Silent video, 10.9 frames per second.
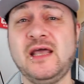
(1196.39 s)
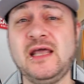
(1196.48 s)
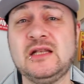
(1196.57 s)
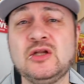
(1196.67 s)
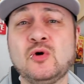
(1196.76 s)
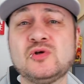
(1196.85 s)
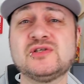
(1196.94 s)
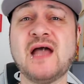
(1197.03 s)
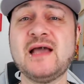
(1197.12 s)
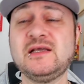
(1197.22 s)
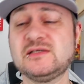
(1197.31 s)
It looks
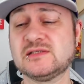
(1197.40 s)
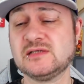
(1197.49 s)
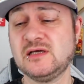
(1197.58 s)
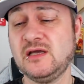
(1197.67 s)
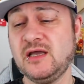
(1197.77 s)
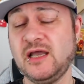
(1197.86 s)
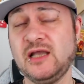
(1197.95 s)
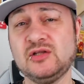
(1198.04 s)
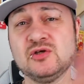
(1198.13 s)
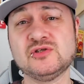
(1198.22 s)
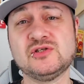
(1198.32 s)
nice,
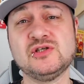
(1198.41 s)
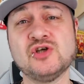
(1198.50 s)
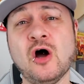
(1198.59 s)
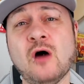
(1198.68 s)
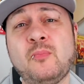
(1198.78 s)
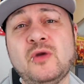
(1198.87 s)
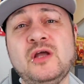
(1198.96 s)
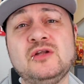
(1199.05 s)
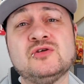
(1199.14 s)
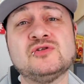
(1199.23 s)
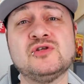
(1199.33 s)
it does the job
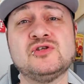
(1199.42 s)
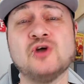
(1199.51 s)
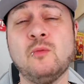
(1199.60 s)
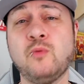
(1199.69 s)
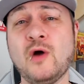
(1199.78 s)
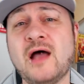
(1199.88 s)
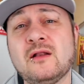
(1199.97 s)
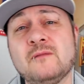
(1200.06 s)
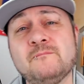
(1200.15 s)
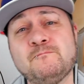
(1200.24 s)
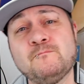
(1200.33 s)
well,